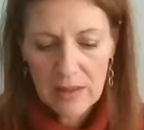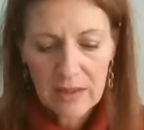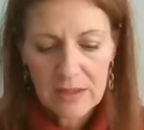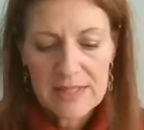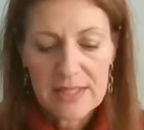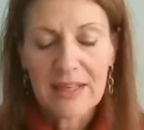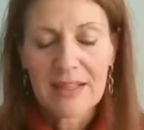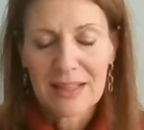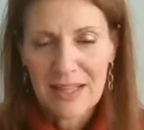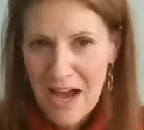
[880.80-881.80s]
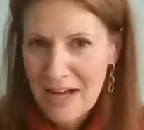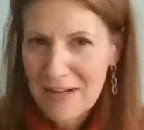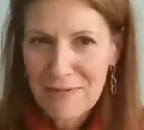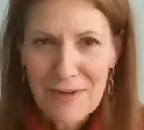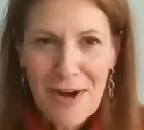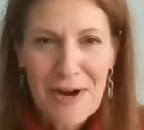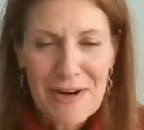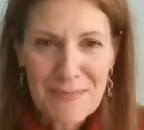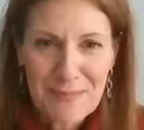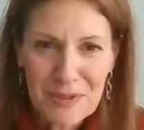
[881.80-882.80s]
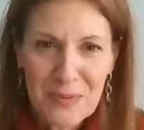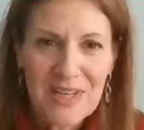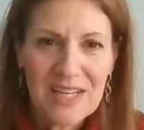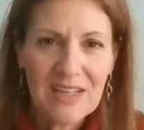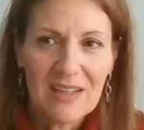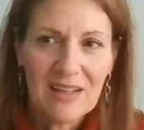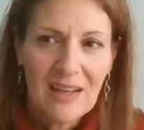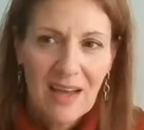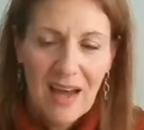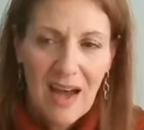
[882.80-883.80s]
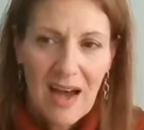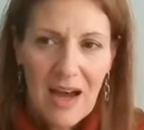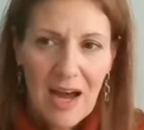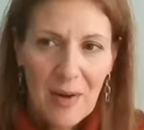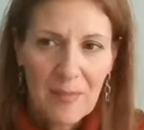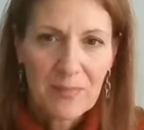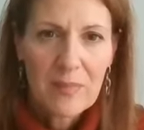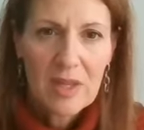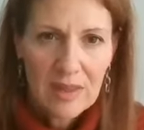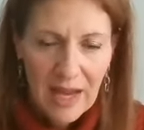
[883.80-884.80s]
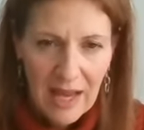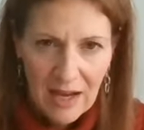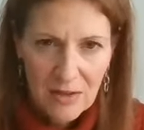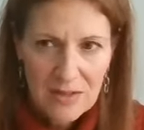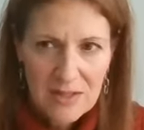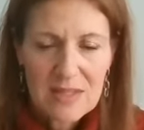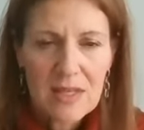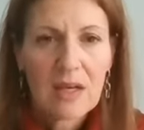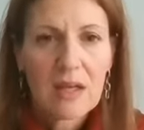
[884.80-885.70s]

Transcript: there is a lot of yard between the house,